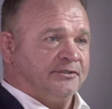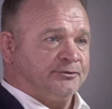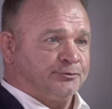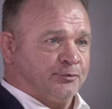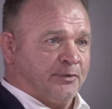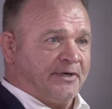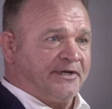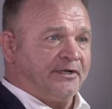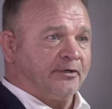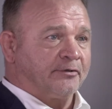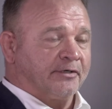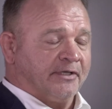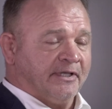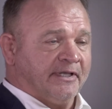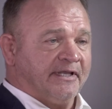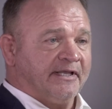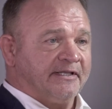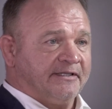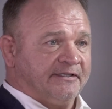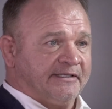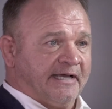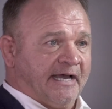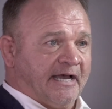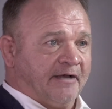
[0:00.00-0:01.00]
the trainer can
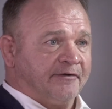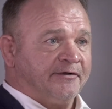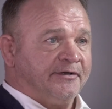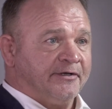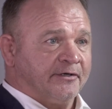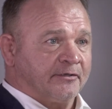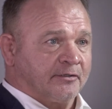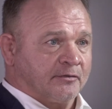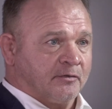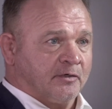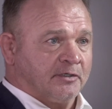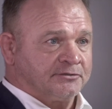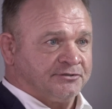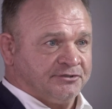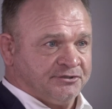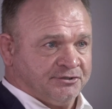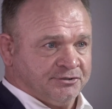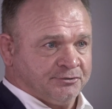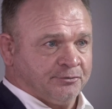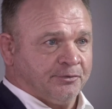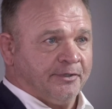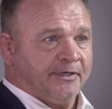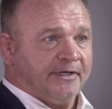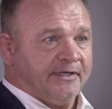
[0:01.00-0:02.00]
get down here across the
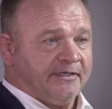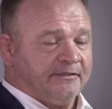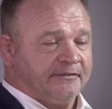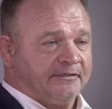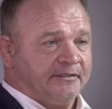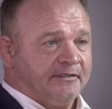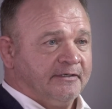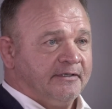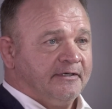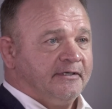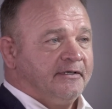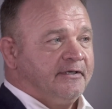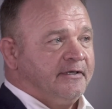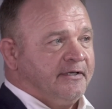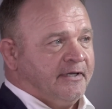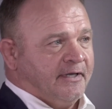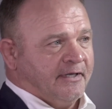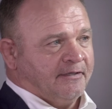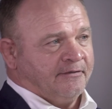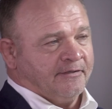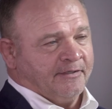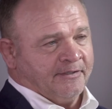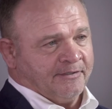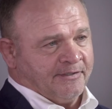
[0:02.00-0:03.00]
street,
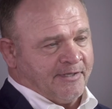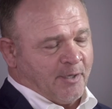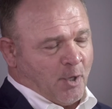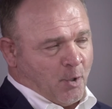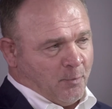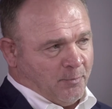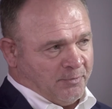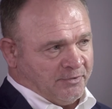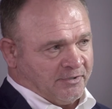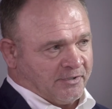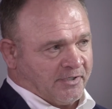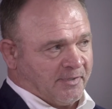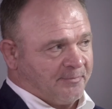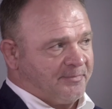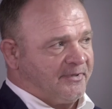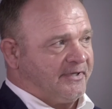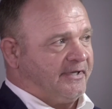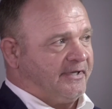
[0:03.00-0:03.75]
and then they opened it up